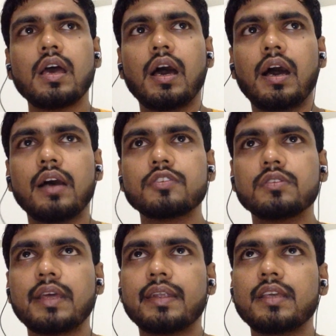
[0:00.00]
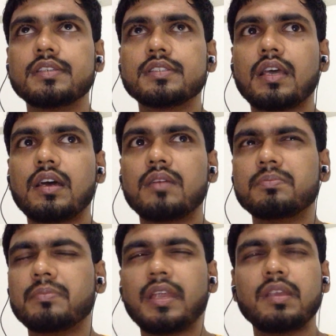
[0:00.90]
So that is
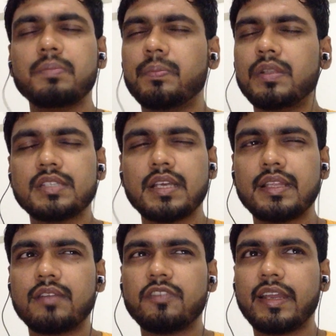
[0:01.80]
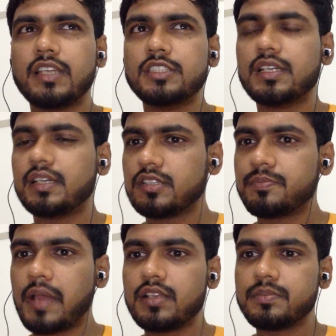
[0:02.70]
many people say that financial risk
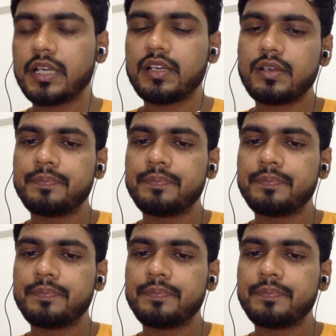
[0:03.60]
management.